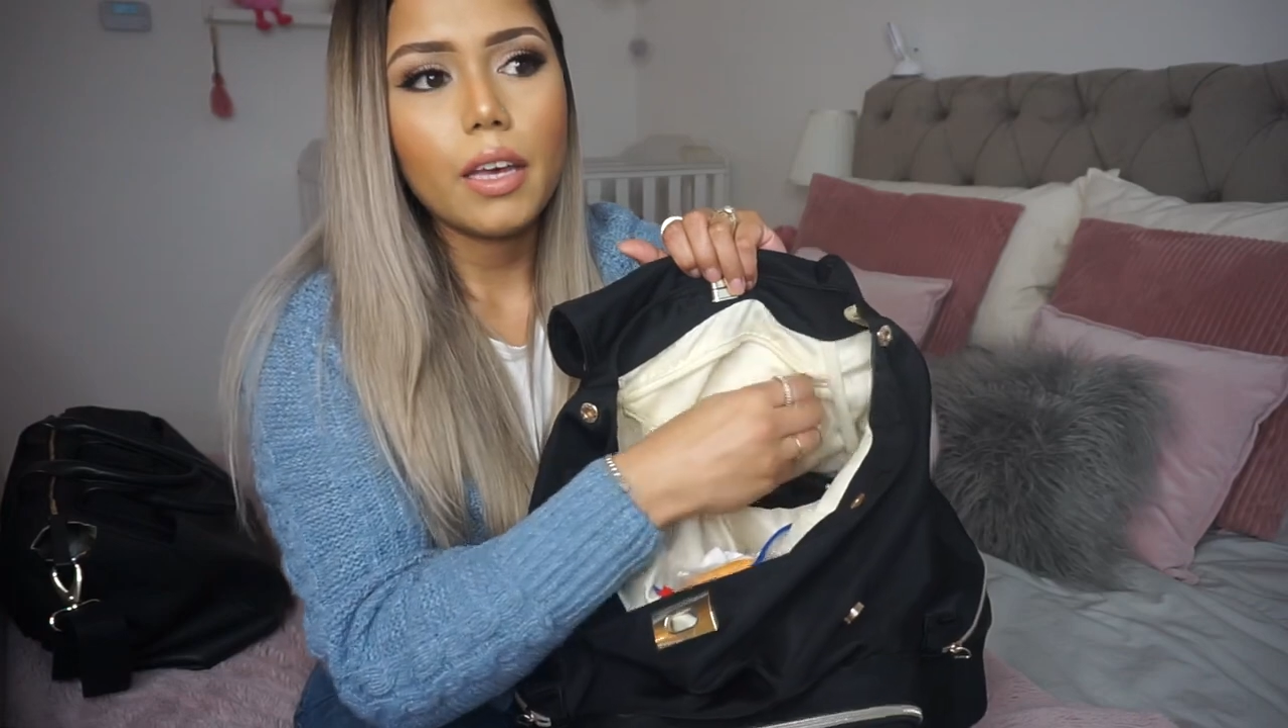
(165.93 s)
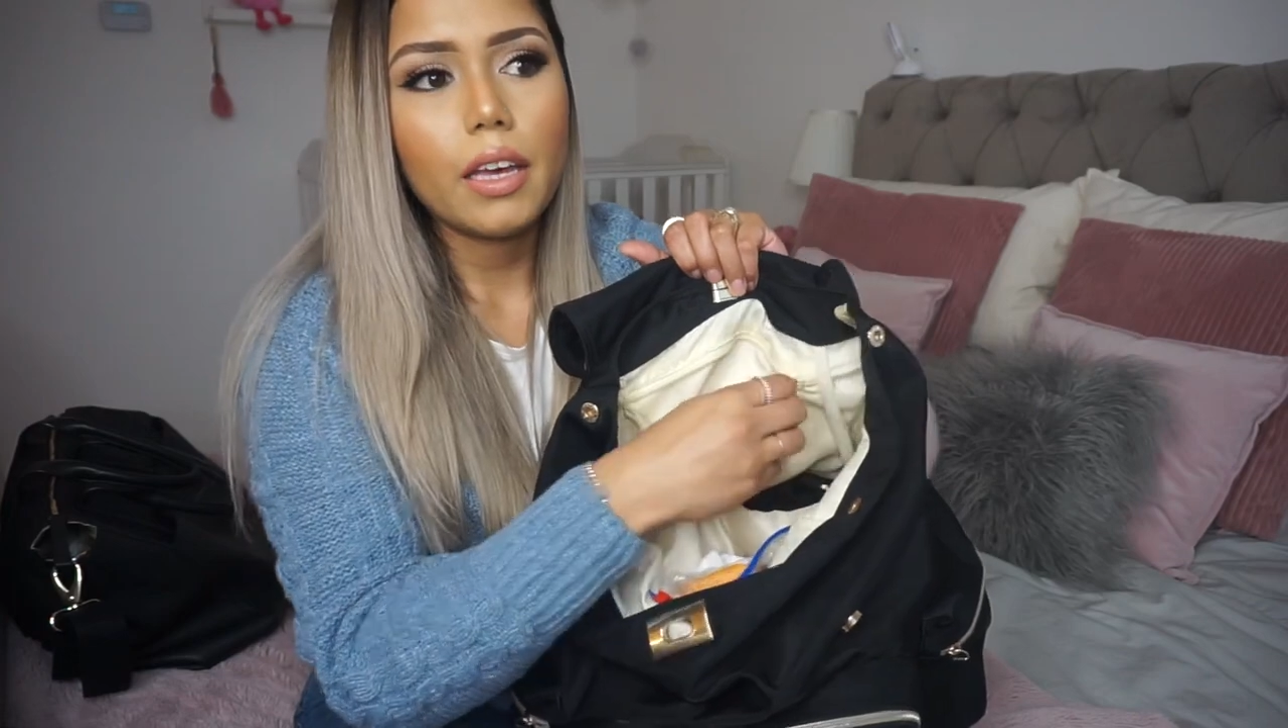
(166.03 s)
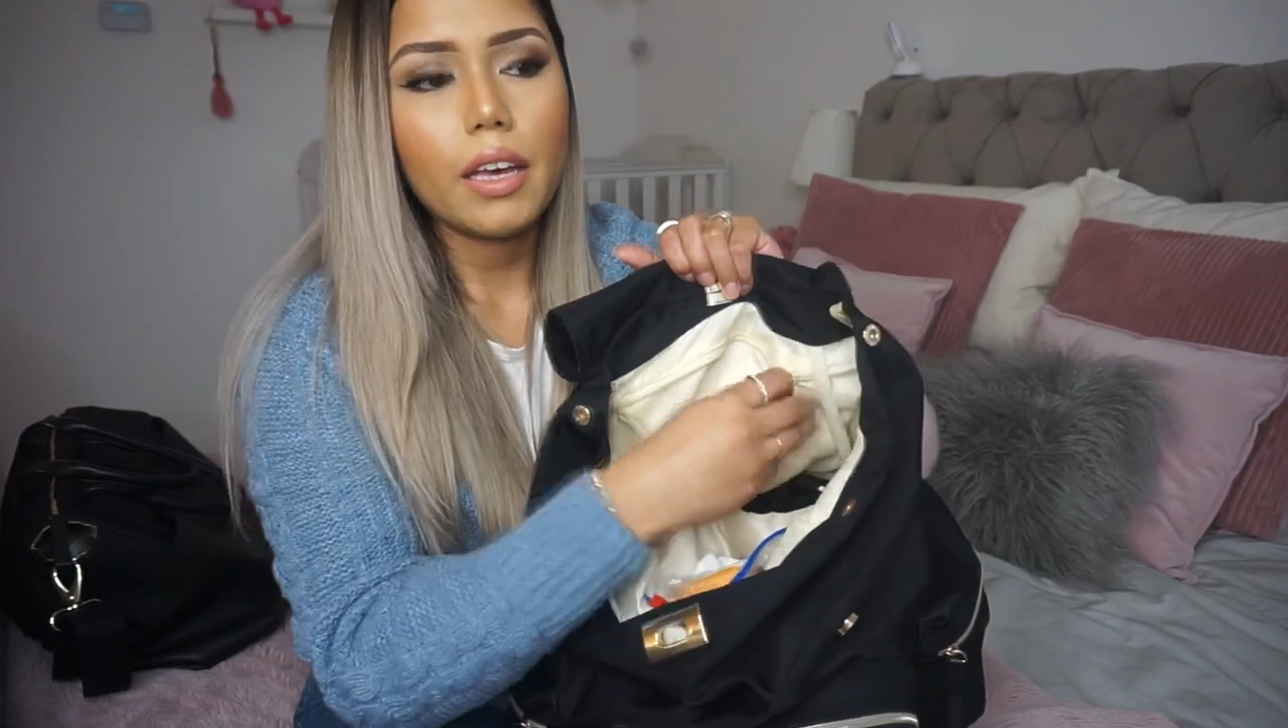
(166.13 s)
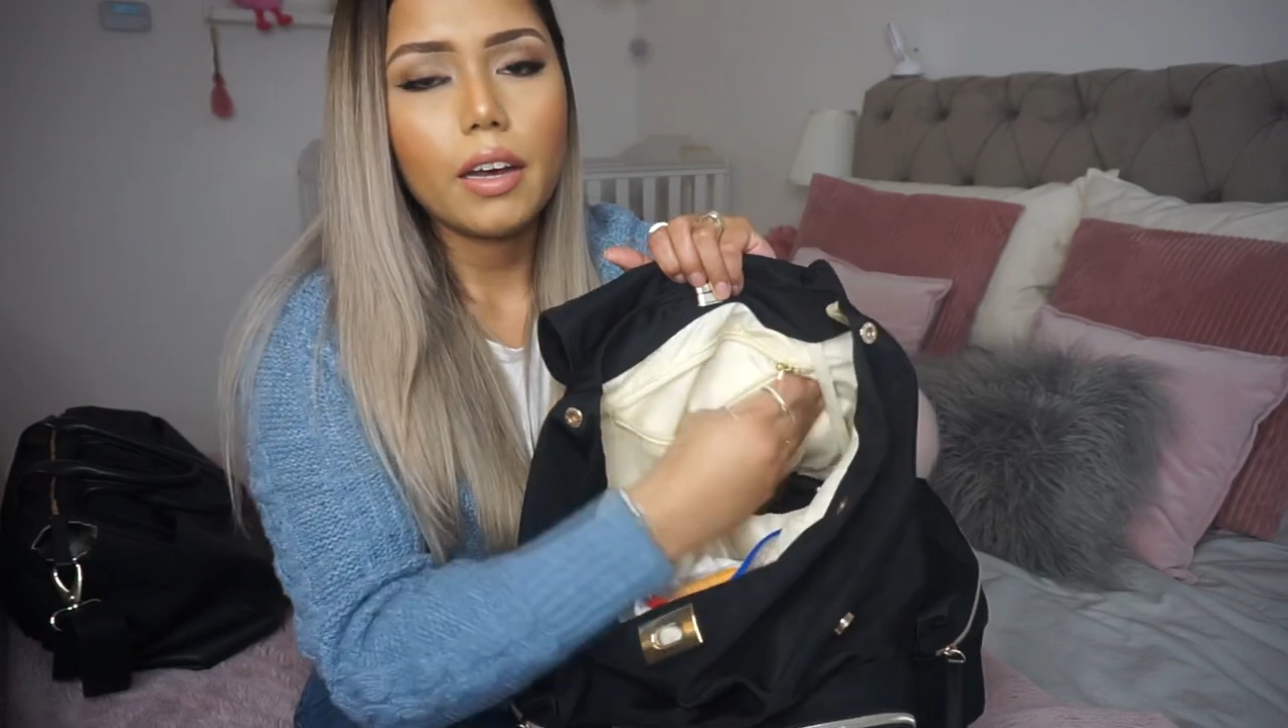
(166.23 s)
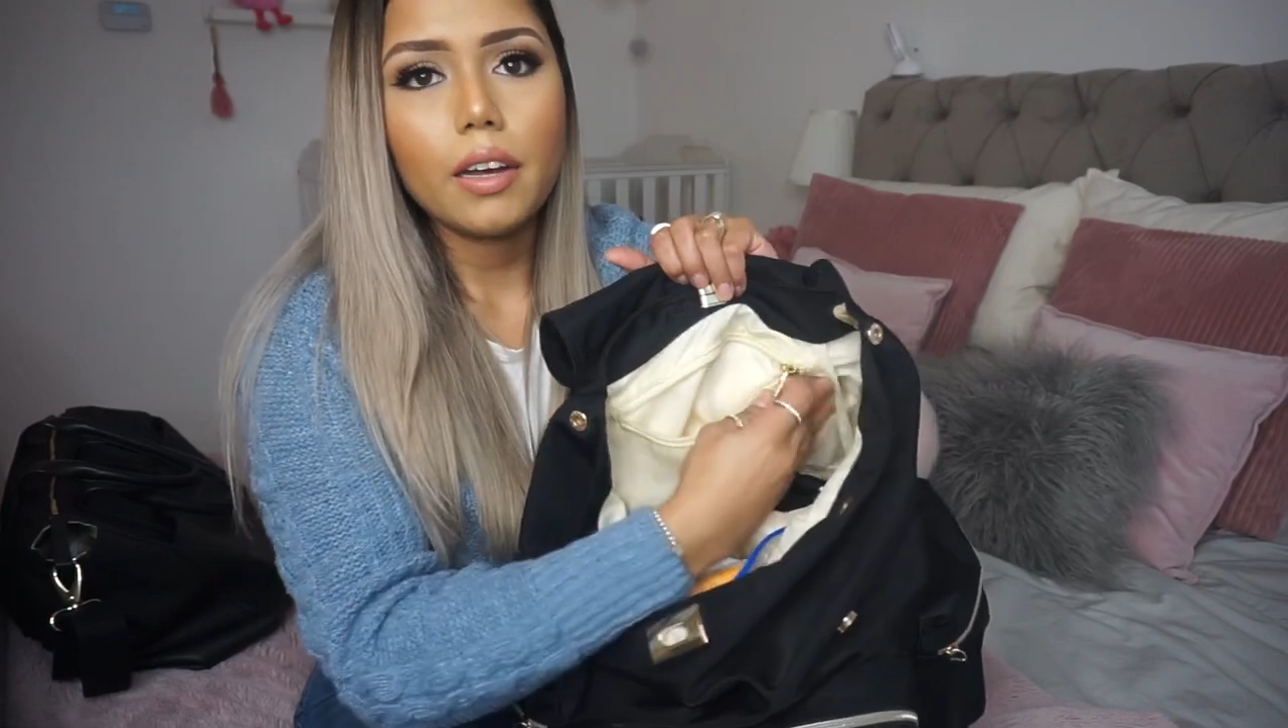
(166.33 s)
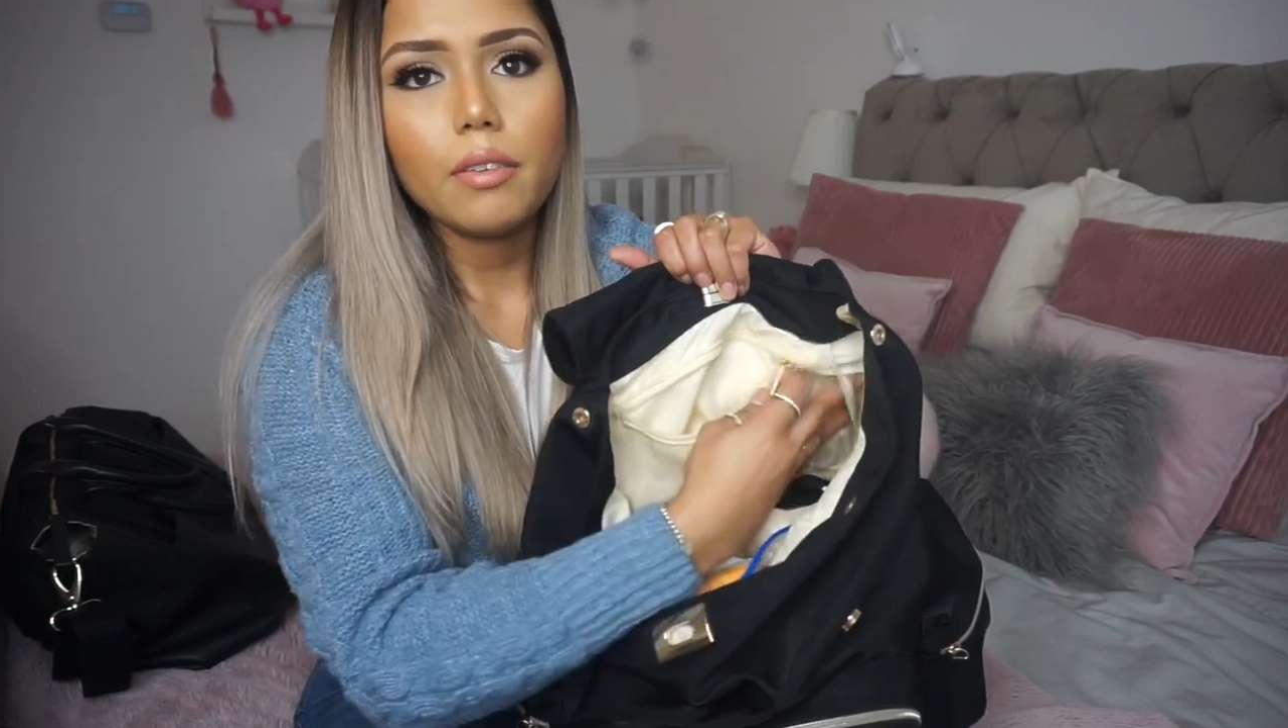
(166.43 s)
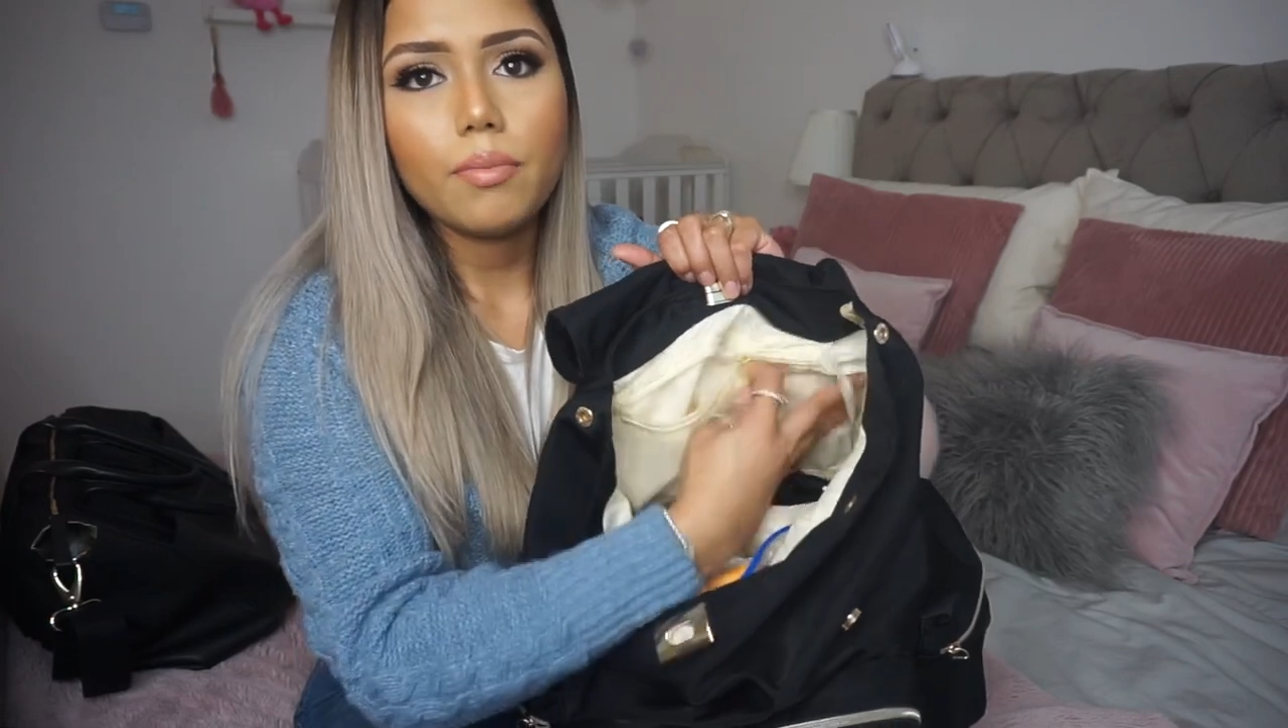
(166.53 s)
here.